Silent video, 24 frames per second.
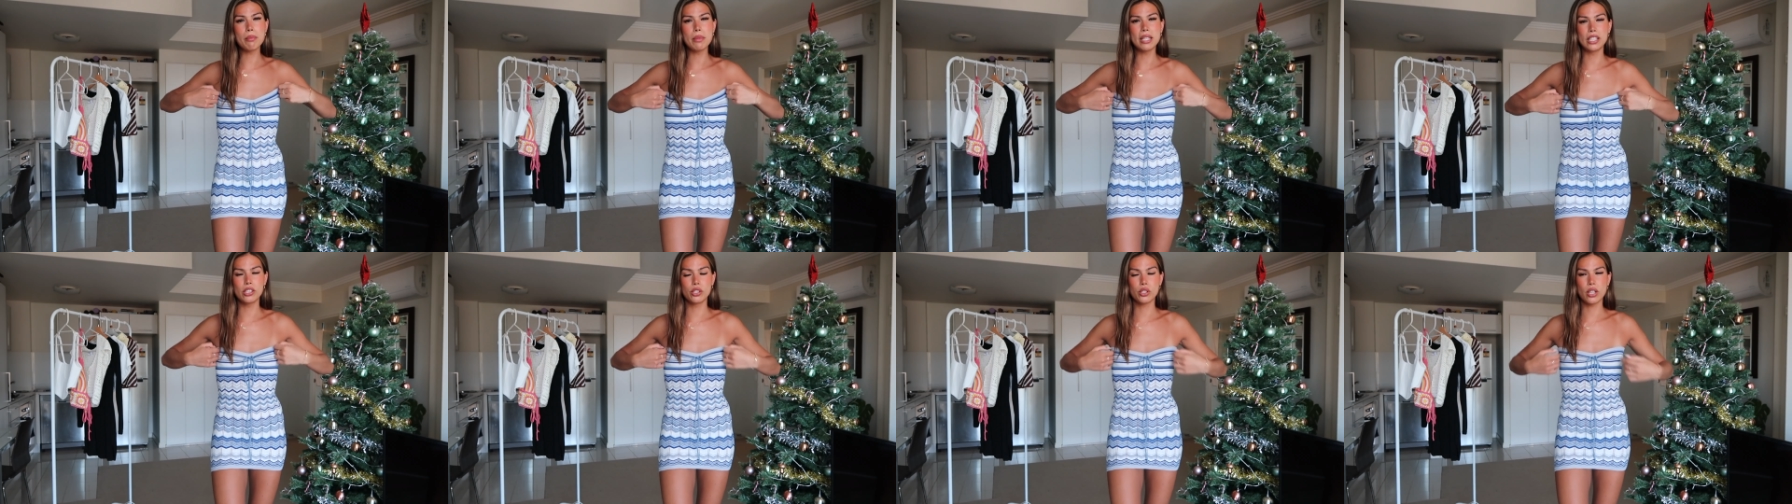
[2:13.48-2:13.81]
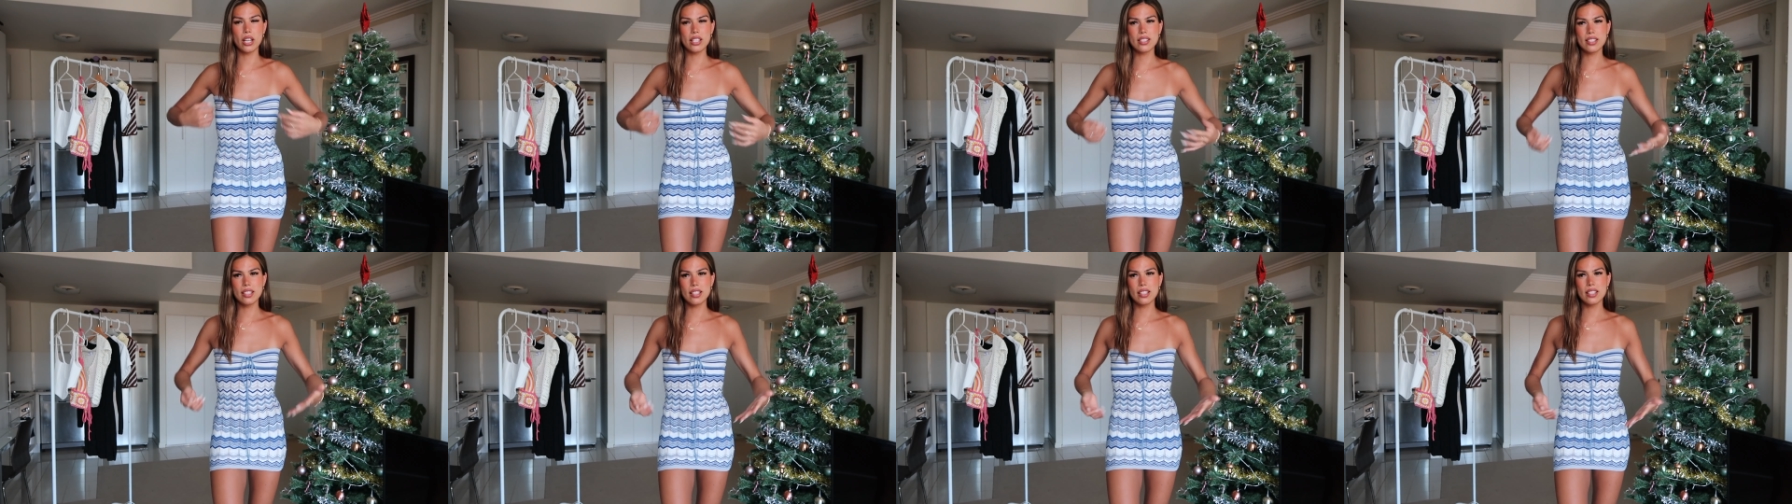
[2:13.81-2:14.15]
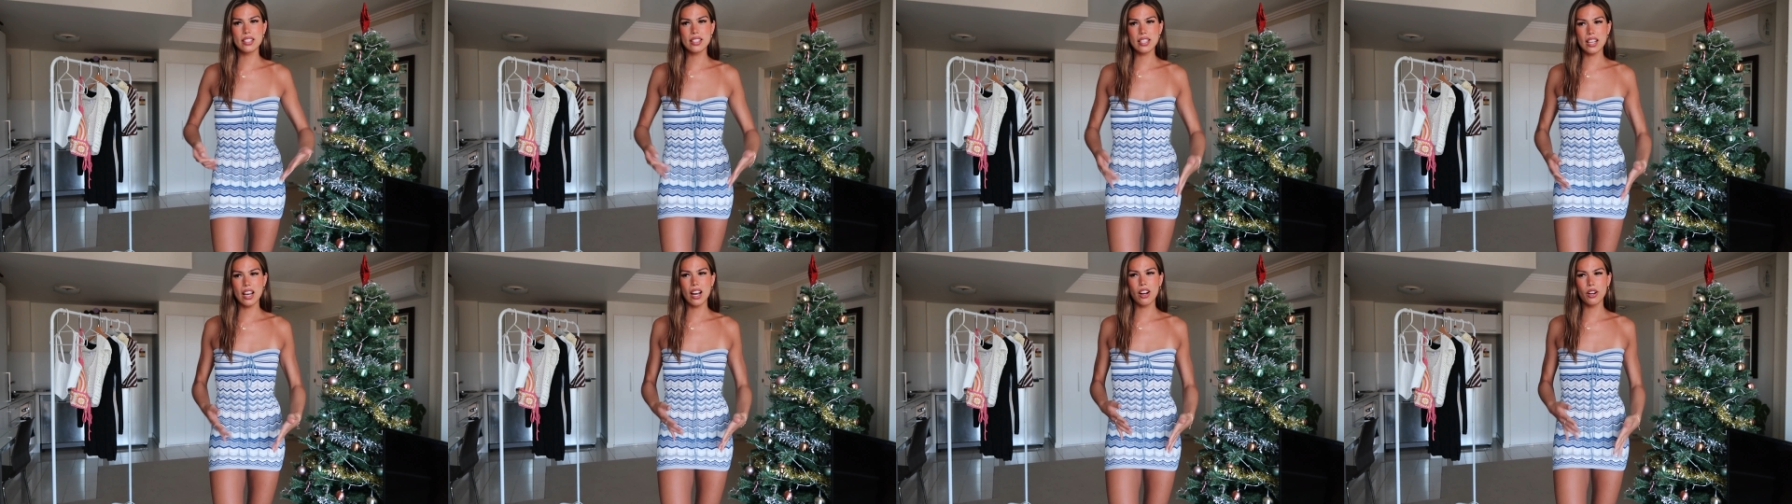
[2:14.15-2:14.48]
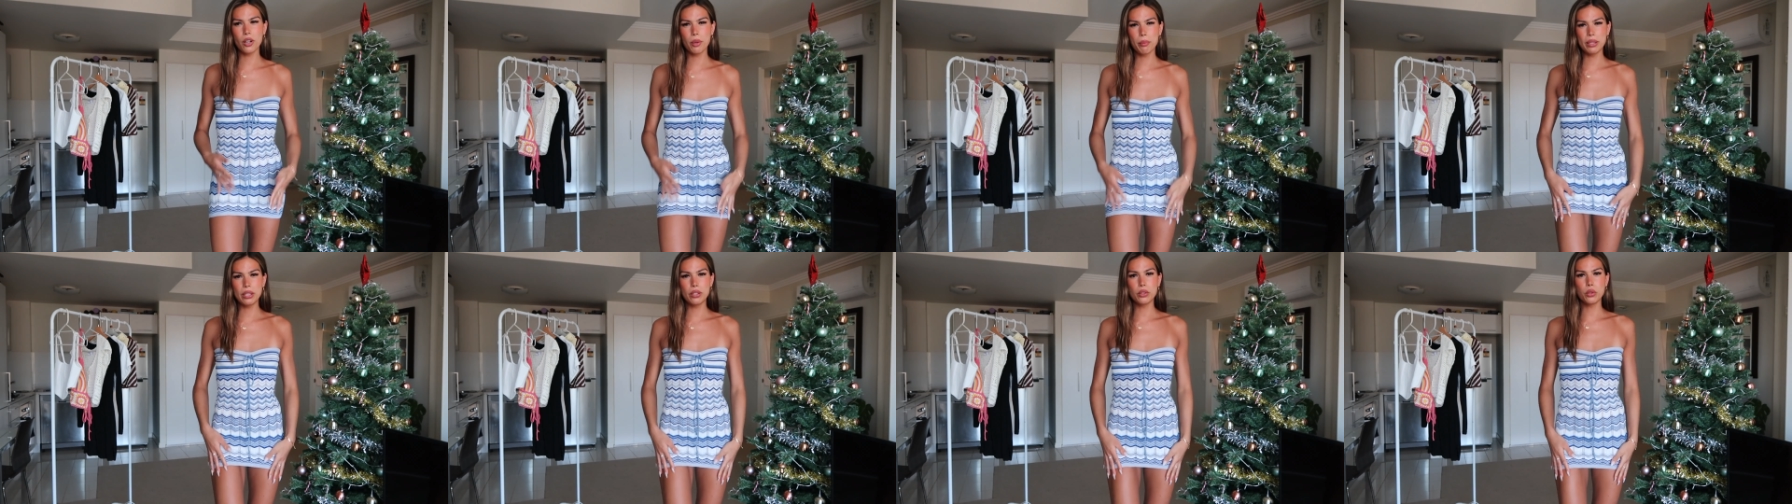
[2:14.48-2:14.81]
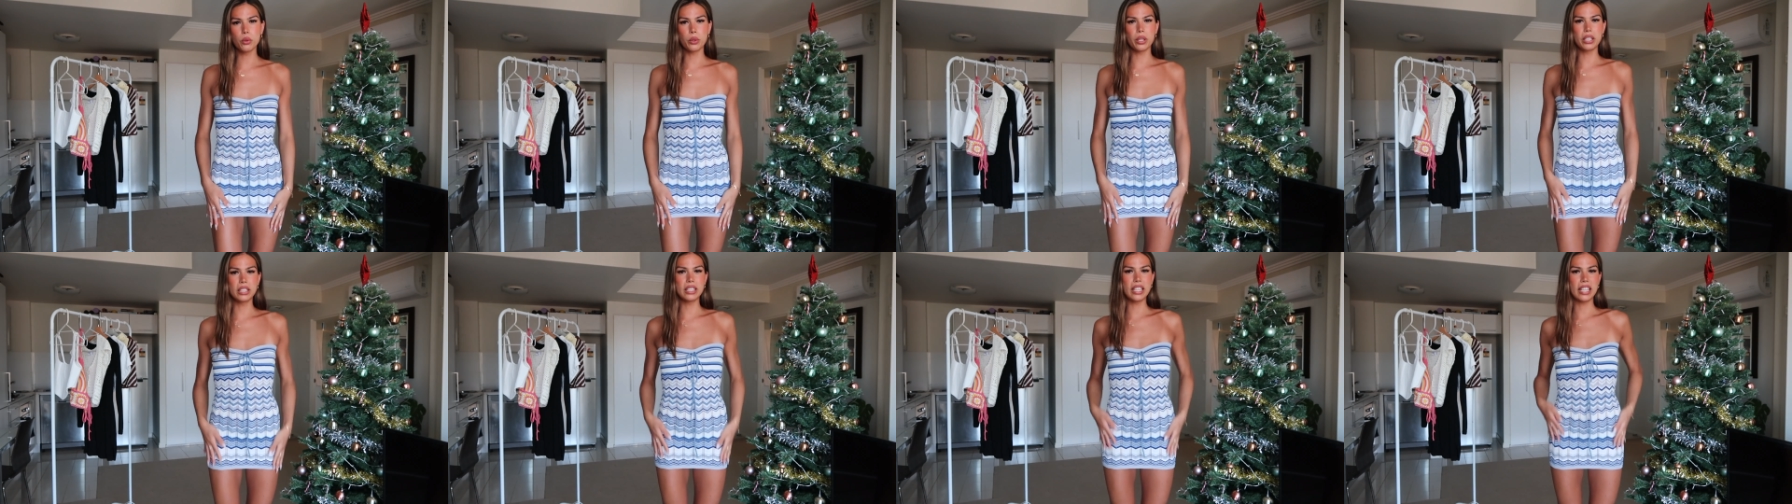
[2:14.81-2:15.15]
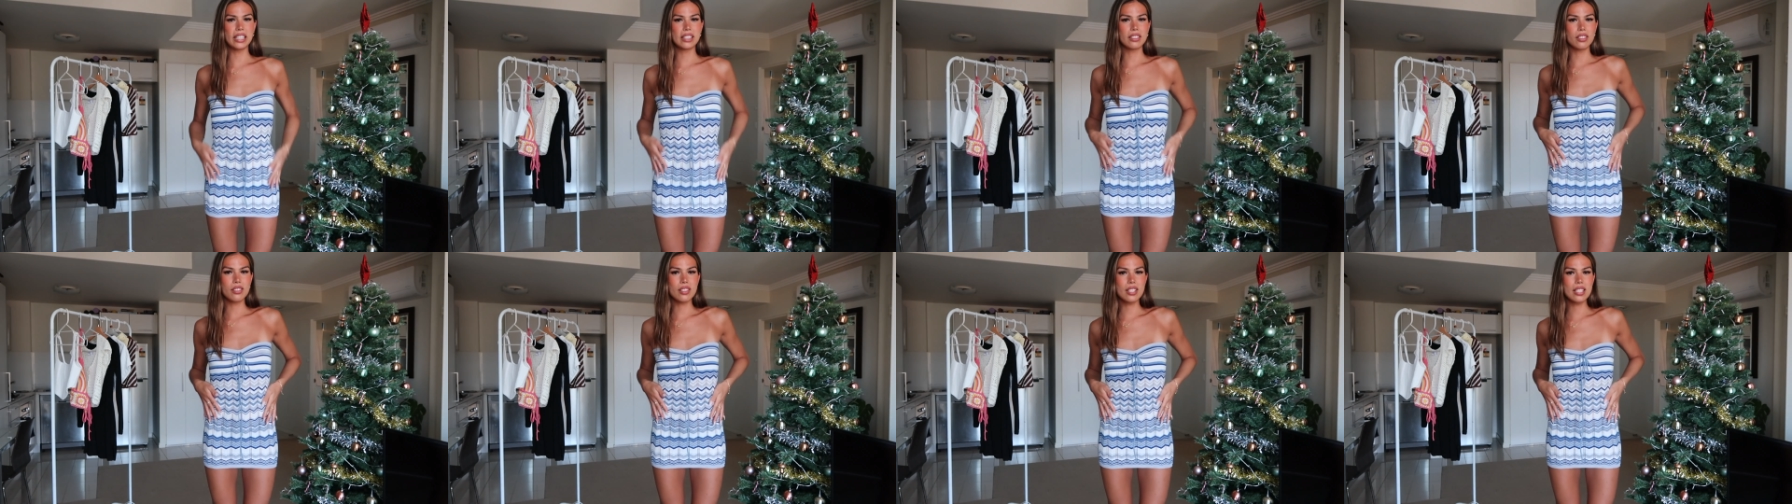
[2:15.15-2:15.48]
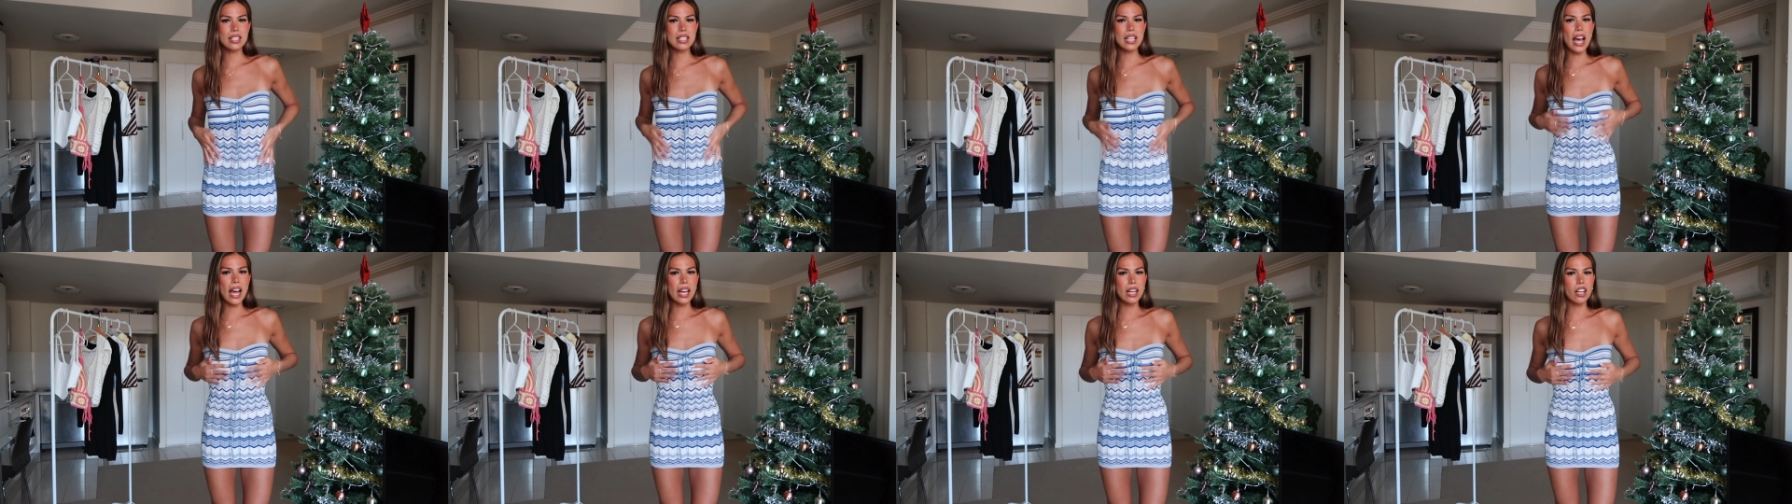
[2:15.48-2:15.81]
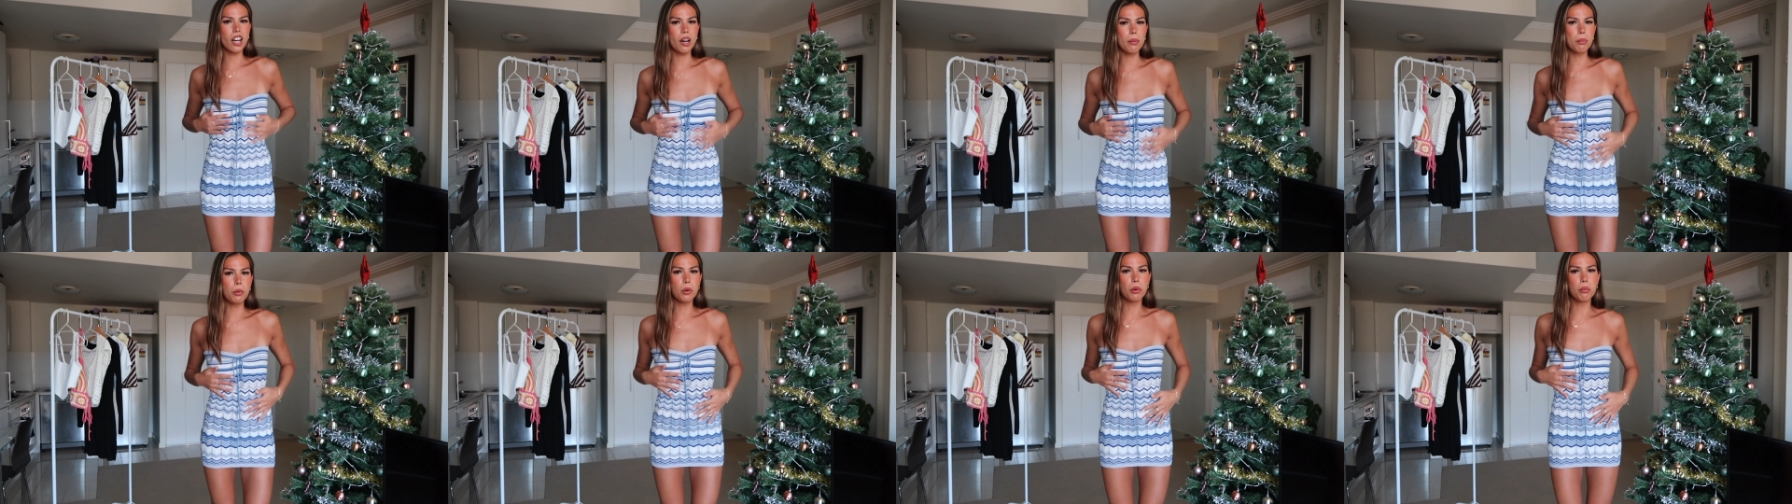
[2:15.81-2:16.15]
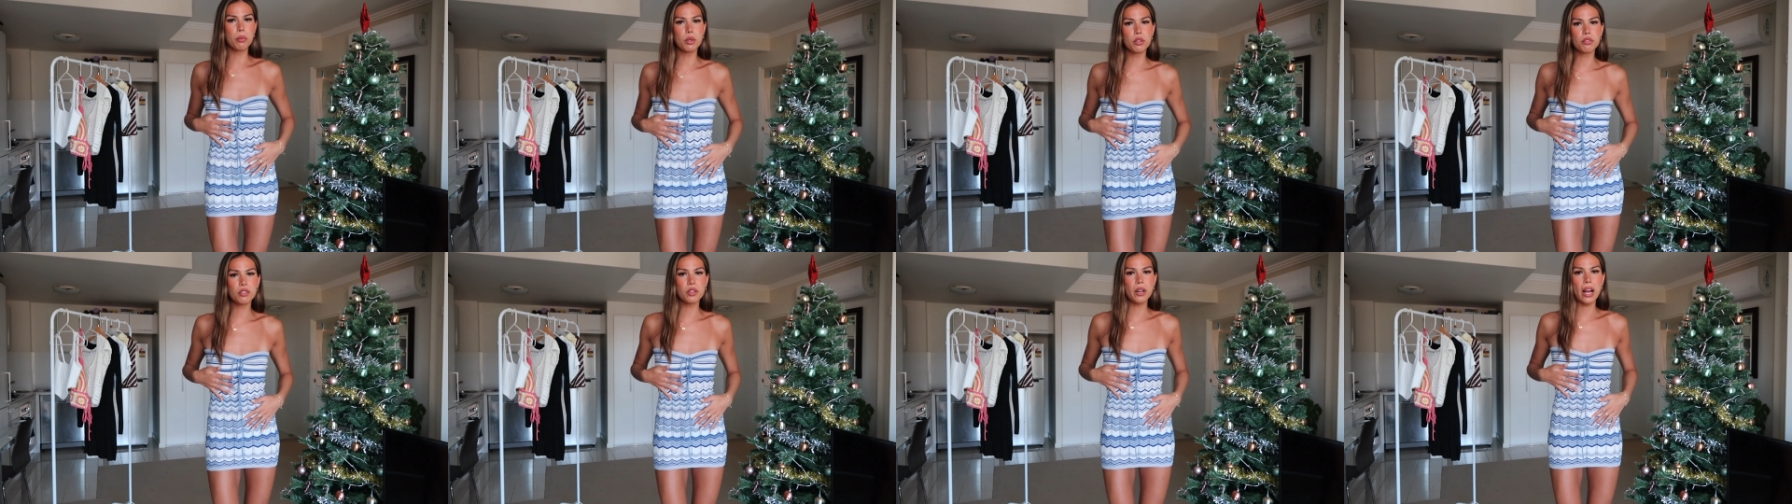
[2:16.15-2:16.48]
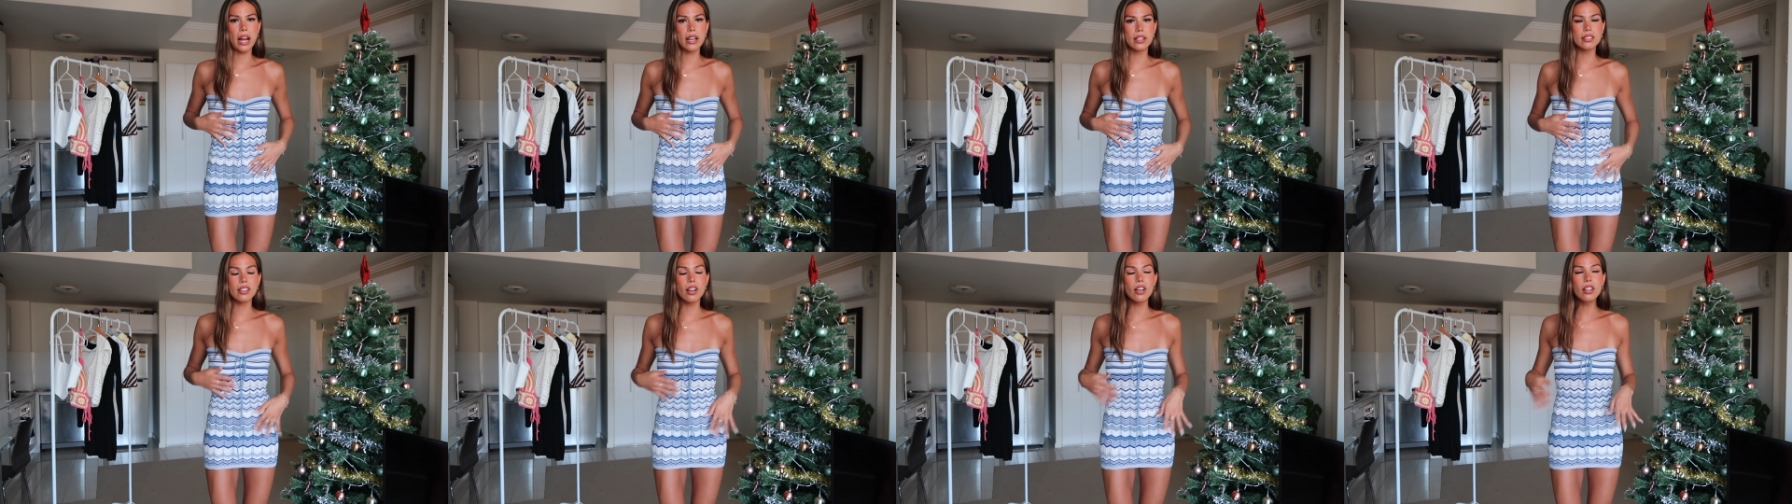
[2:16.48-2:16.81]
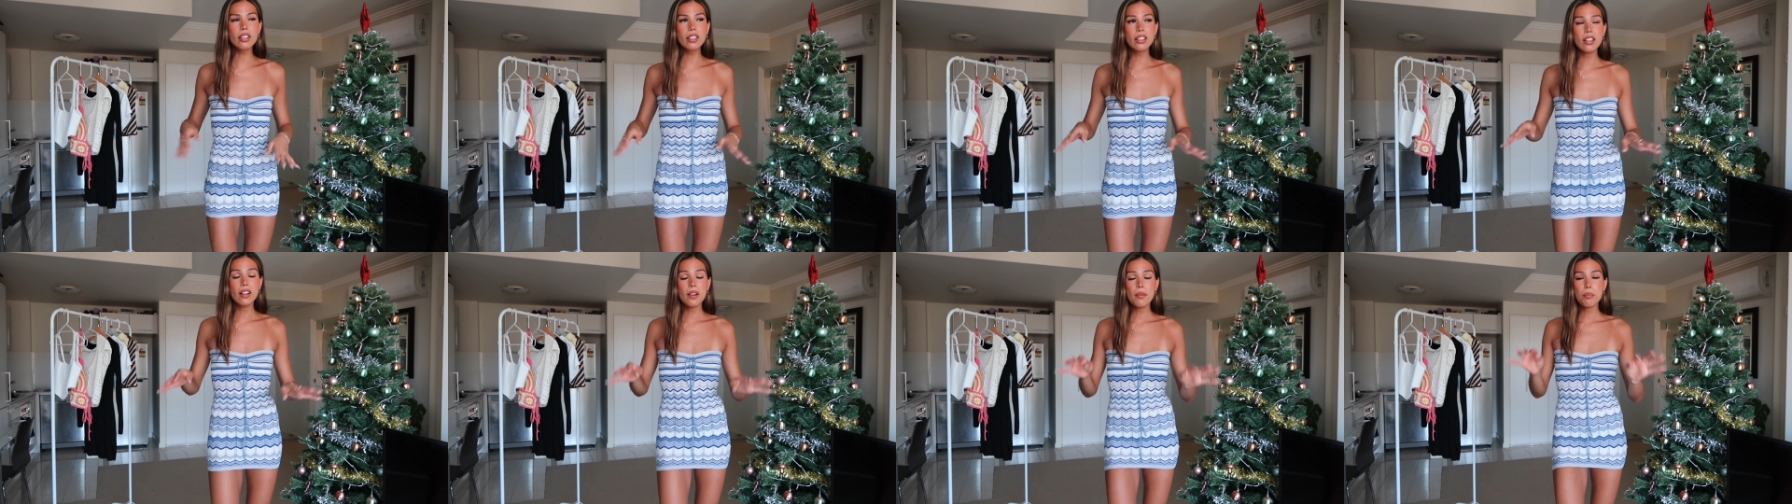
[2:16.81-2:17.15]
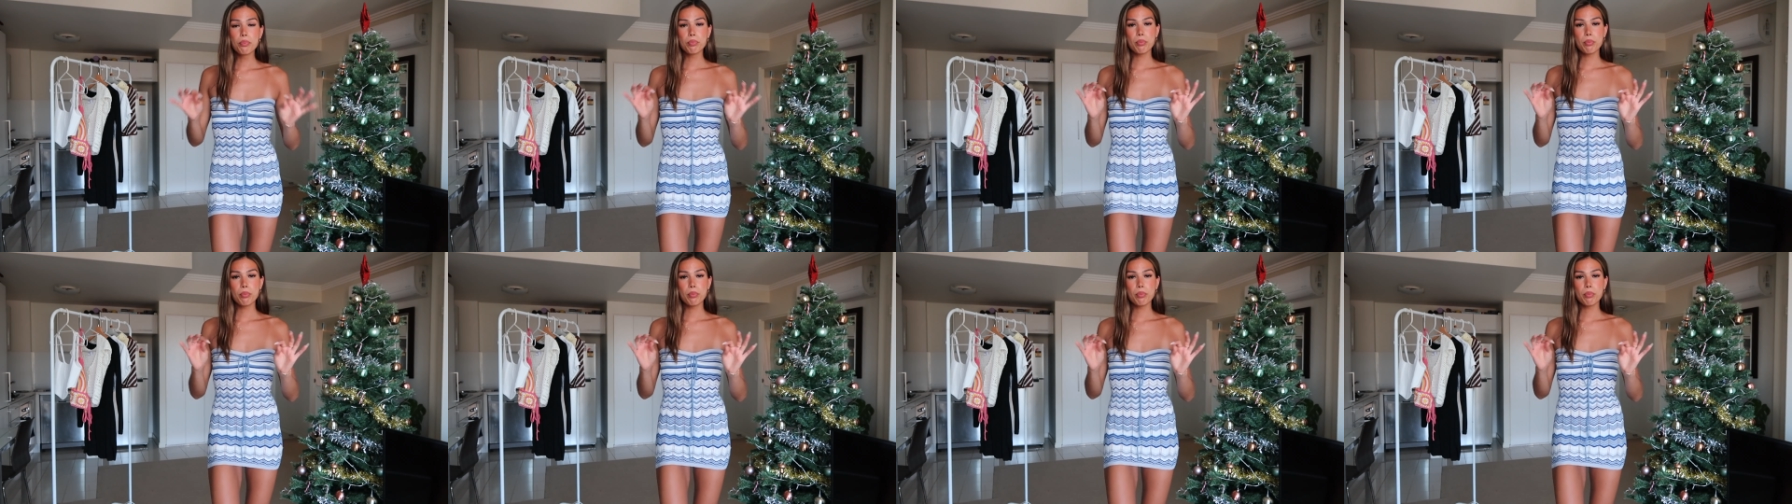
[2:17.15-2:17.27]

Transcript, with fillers: mini dresses are a bit annoying, like they'll slide up or move around a lot.